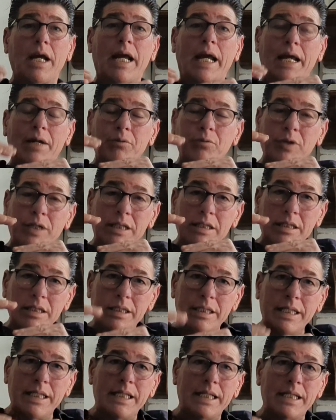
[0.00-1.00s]
and we
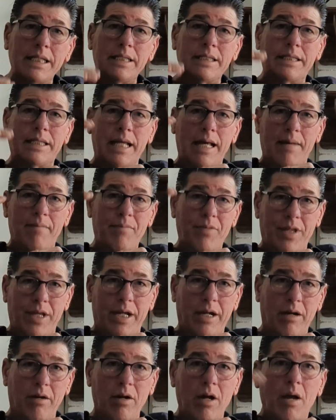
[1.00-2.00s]
lead them
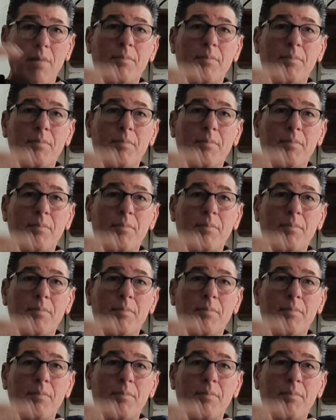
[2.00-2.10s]
there.